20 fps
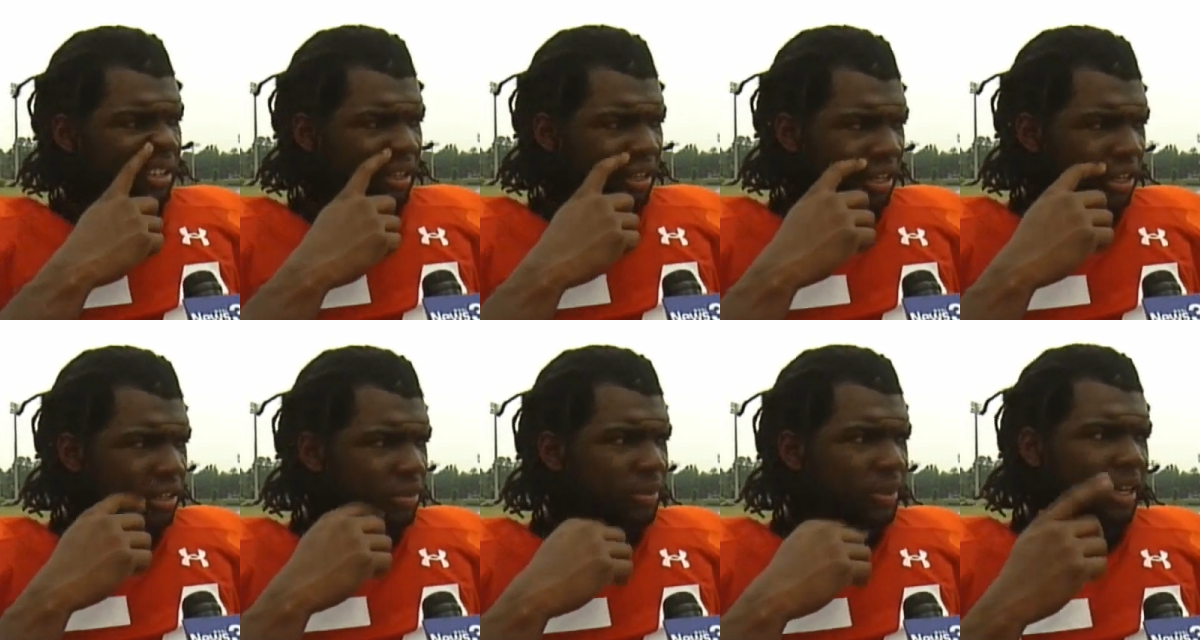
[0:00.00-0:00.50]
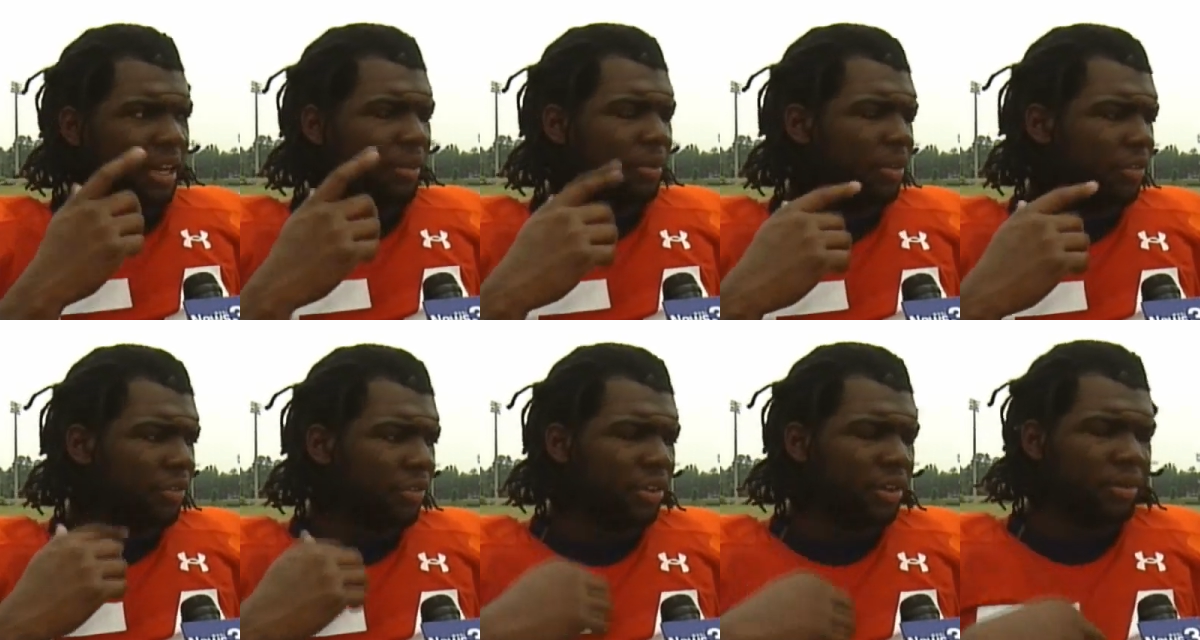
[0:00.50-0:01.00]
It gives me a lot
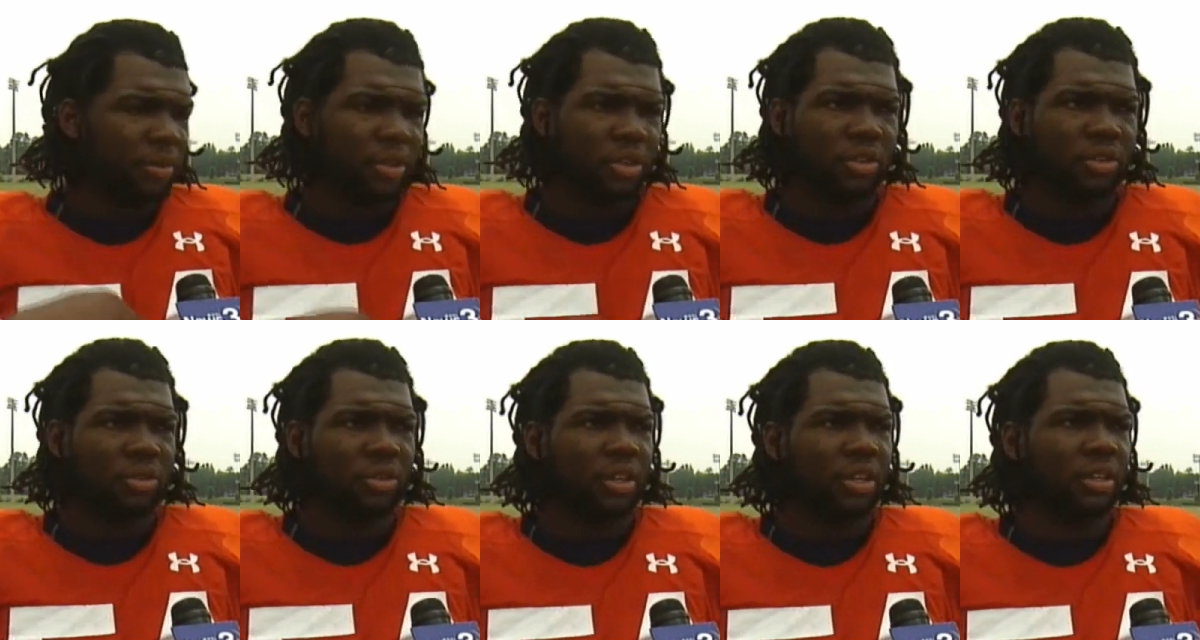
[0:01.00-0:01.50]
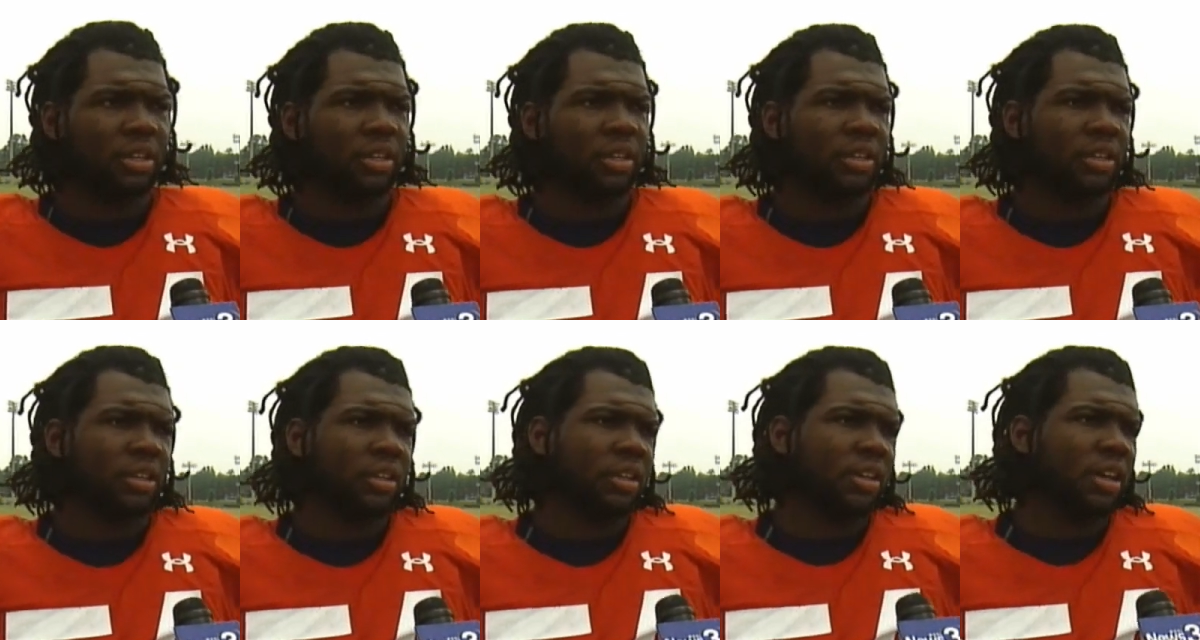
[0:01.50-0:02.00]
more freedom to do what
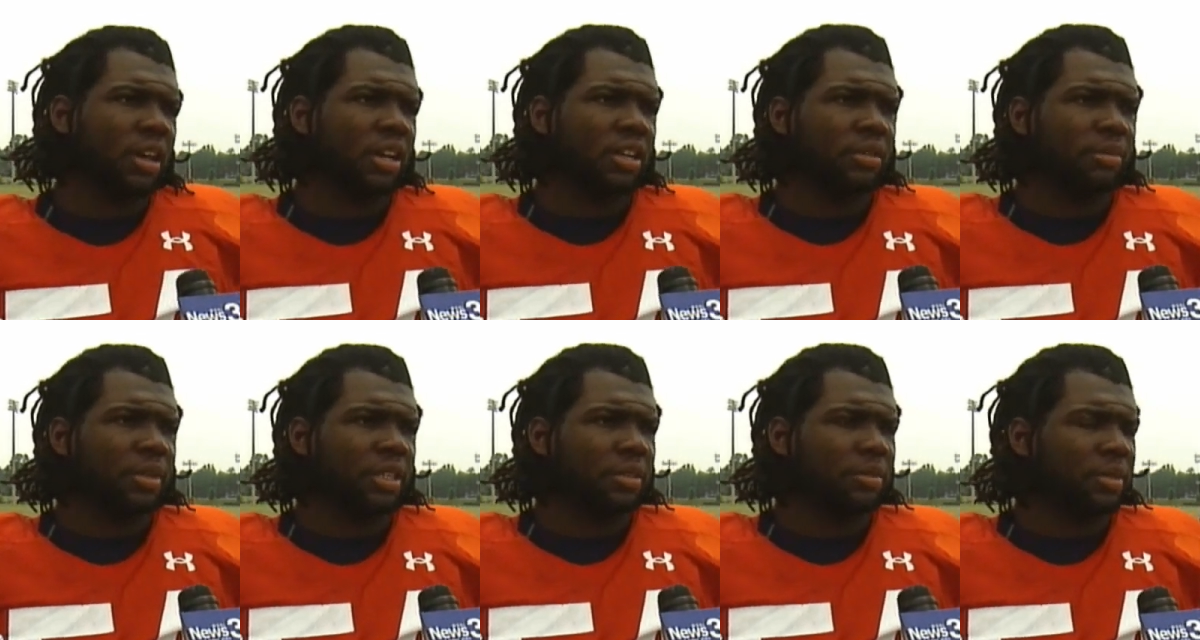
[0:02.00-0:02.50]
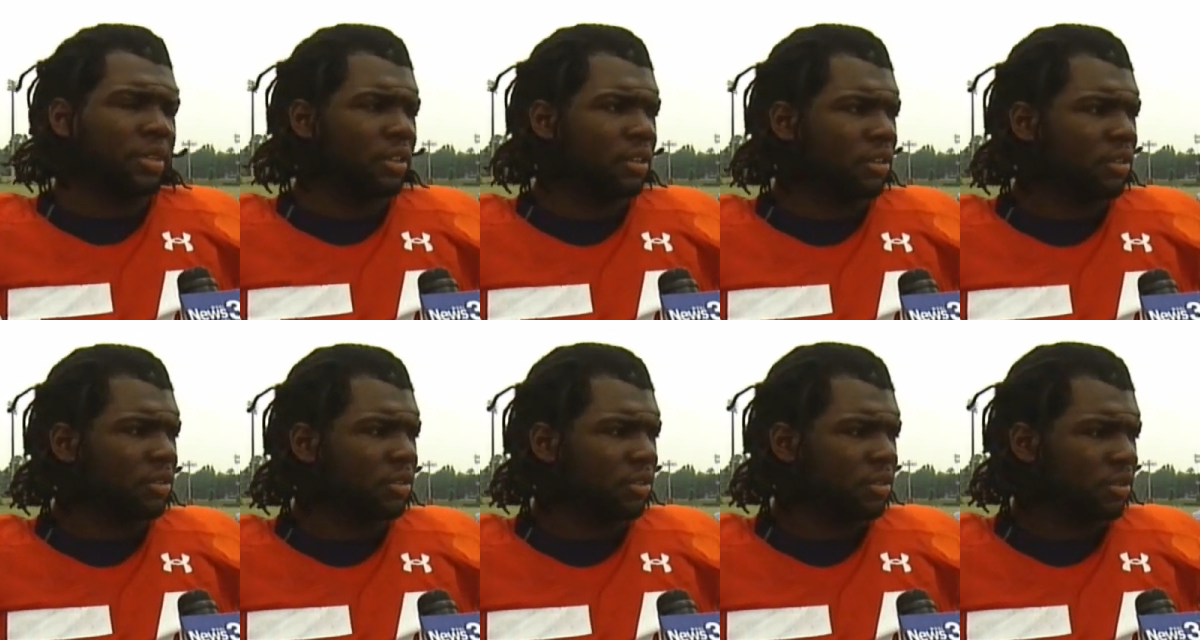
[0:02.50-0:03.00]
God has blessed me to
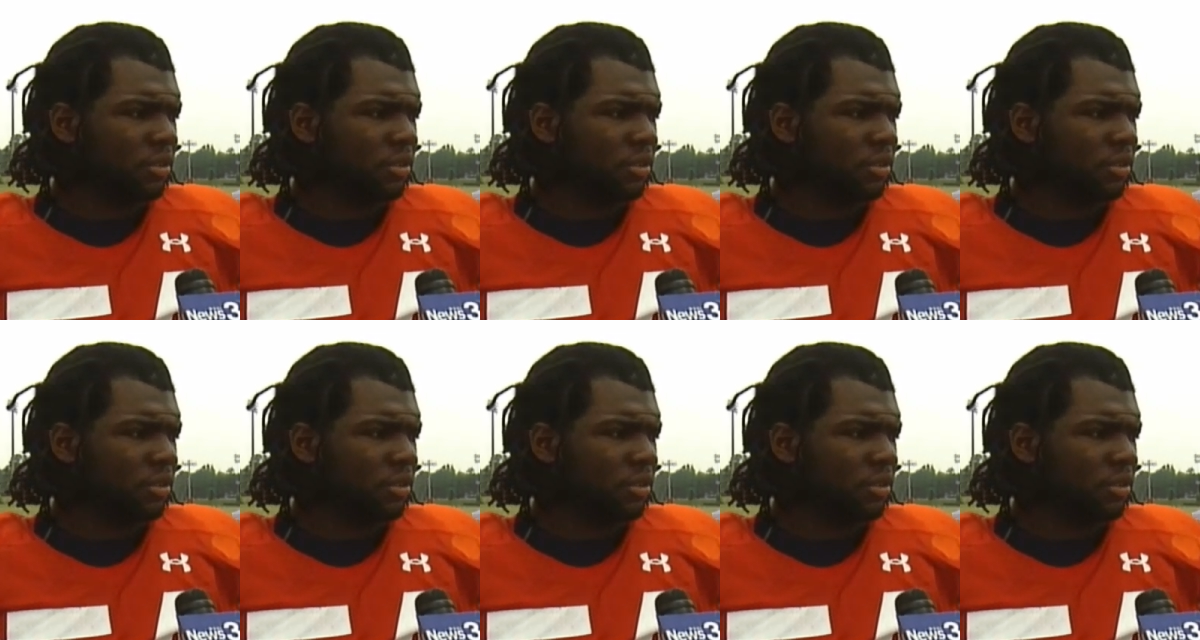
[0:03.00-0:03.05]
do.